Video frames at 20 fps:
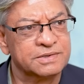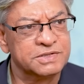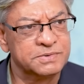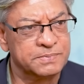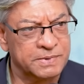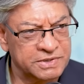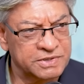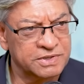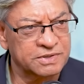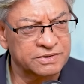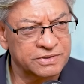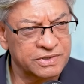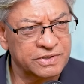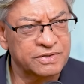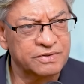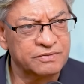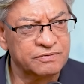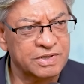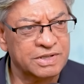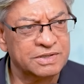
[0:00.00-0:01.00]
special
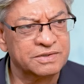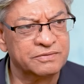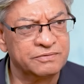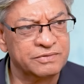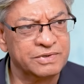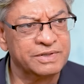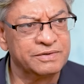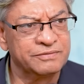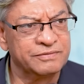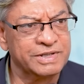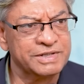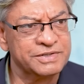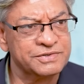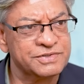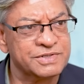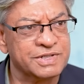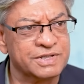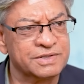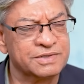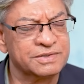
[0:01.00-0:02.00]
theory of relativity of
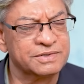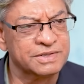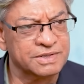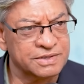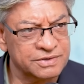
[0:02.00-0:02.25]
Einstein's